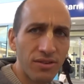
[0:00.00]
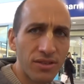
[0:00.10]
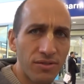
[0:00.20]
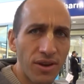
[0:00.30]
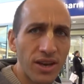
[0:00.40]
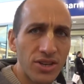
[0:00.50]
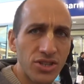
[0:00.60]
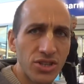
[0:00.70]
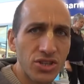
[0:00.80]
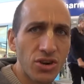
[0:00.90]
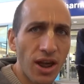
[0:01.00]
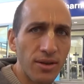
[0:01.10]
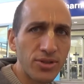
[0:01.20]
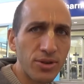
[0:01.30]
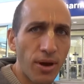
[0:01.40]
the Vedas
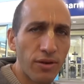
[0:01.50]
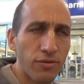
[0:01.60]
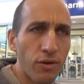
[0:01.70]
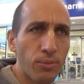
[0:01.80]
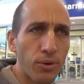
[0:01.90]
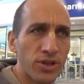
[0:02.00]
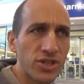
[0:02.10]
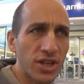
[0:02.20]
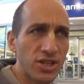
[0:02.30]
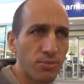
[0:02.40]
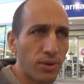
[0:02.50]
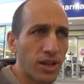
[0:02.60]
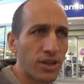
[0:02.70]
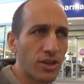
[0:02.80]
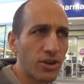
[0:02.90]
describes about 4.6
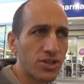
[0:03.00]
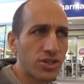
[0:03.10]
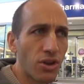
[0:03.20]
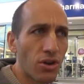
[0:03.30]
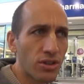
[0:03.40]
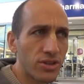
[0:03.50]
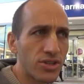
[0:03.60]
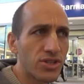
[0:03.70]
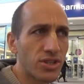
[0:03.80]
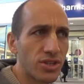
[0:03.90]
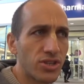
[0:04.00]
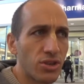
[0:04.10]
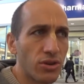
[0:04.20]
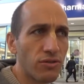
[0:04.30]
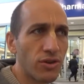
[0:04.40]
billion years ago this
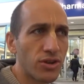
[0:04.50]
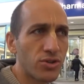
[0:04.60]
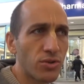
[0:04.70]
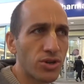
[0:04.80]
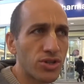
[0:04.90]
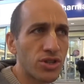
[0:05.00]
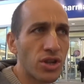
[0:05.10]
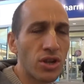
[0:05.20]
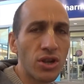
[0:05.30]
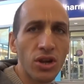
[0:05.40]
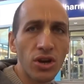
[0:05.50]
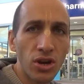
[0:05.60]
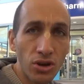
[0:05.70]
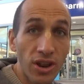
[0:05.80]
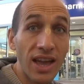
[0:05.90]
universe was
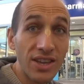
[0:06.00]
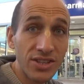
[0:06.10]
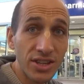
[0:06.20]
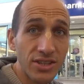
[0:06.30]
created.